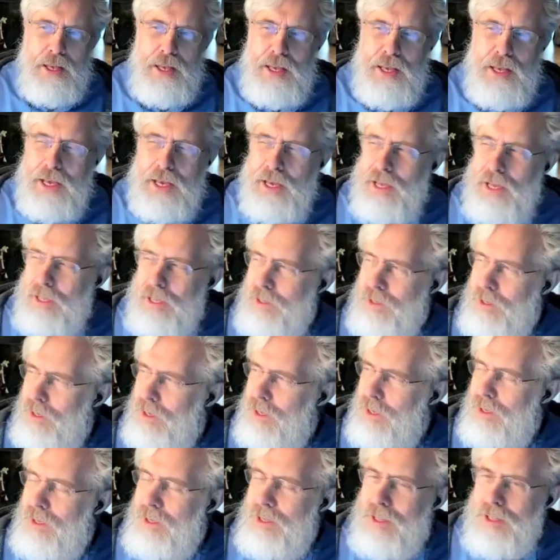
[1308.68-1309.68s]
And,
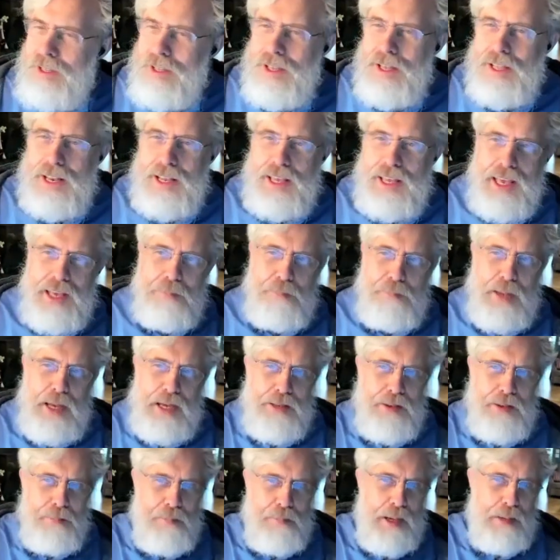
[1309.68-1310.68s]
uh, and I came
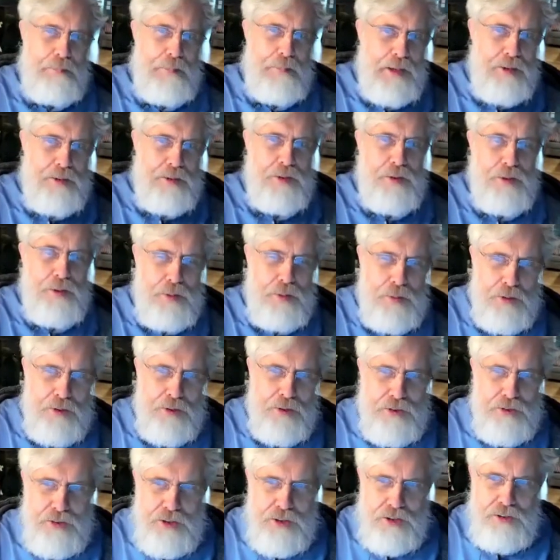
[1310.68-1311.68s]
back to my mentor, who was
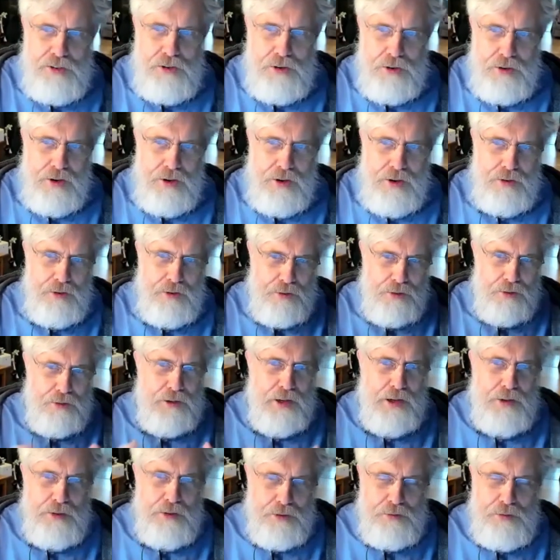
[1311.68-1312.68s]
a six-year graduate student.
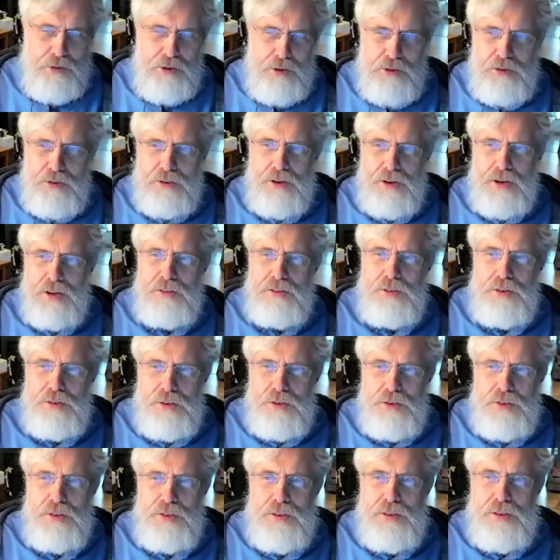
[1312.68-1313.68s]
I was a first-year graduate
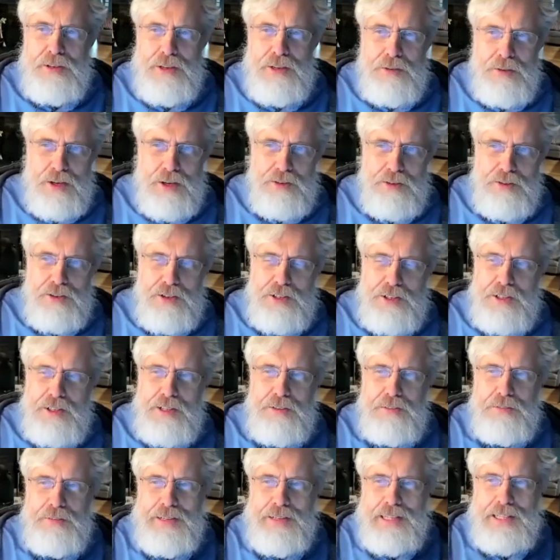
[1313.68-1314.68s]
student, Greg
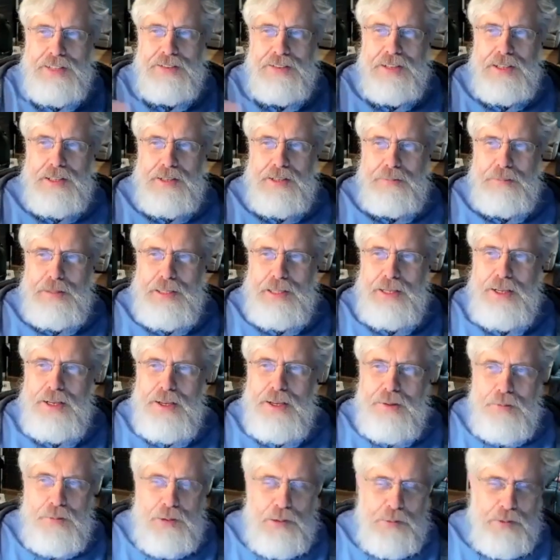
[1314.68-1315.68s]
Sutcliffe, and he said to me,
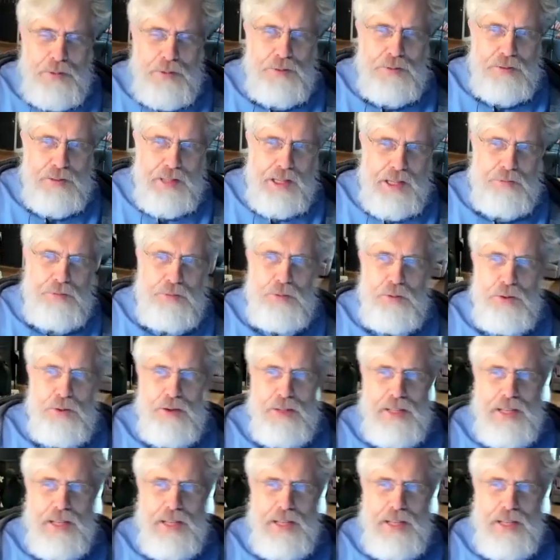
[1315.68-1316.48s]
what do you want to do that for?